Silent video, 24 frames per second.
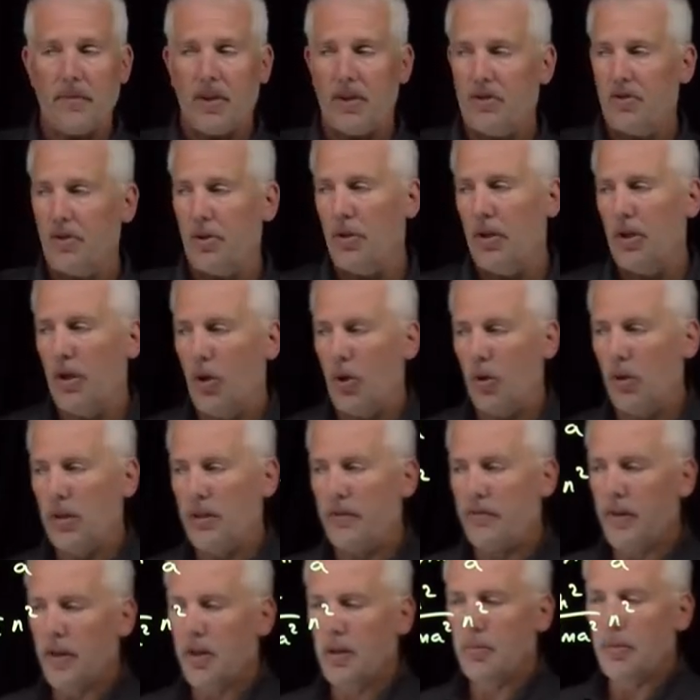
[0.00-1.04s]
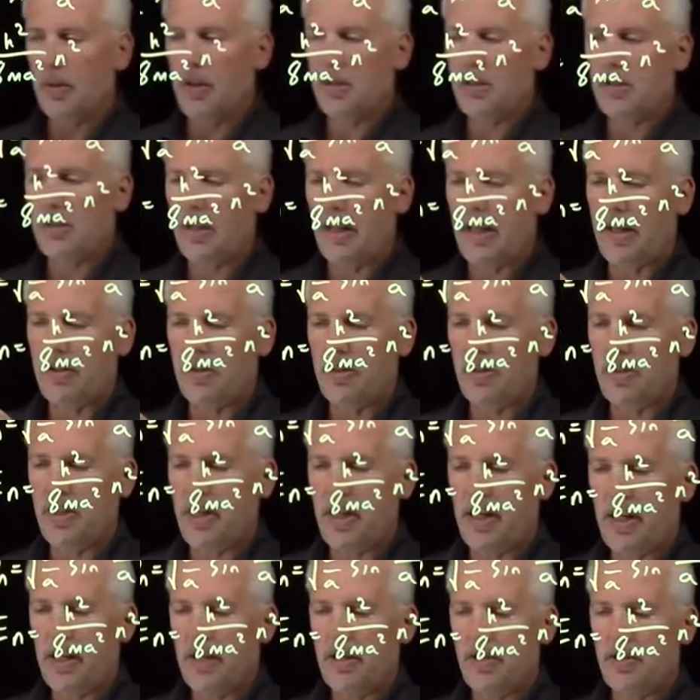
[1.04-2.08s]
So the only variable that's allowed to
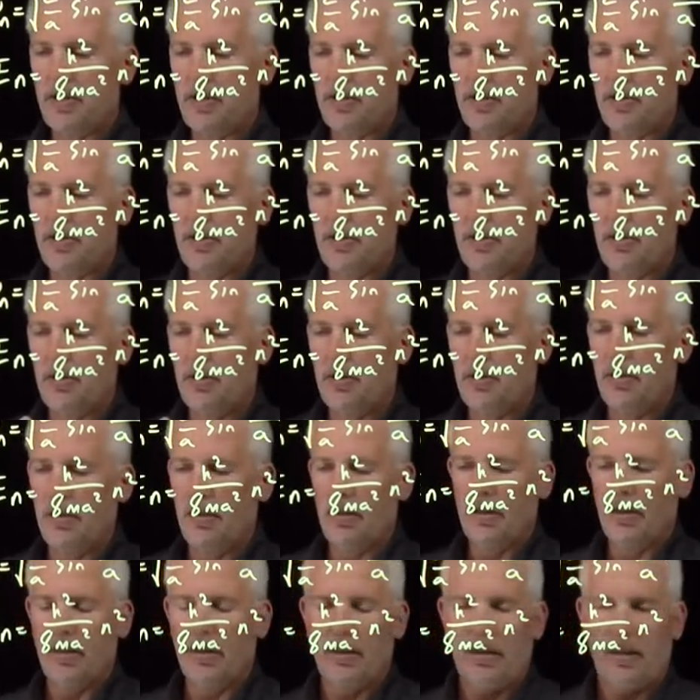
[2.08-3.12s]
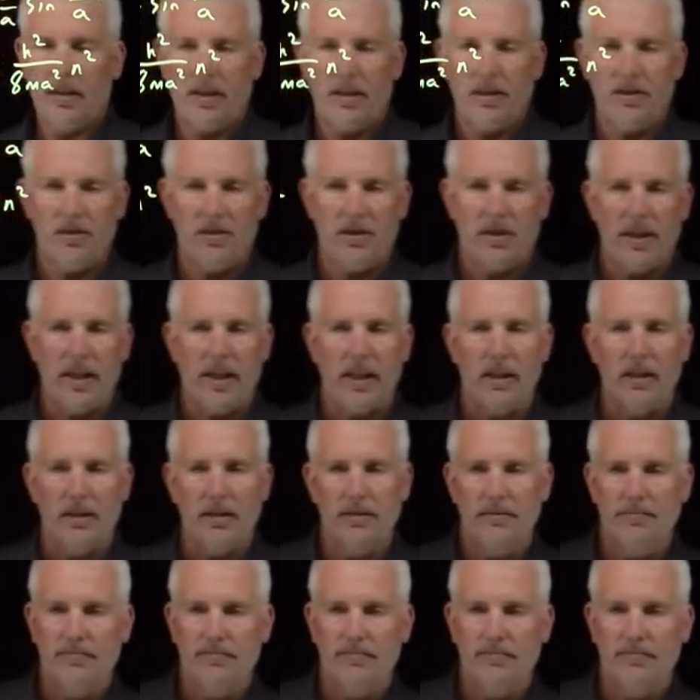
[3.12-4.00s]
change is theta.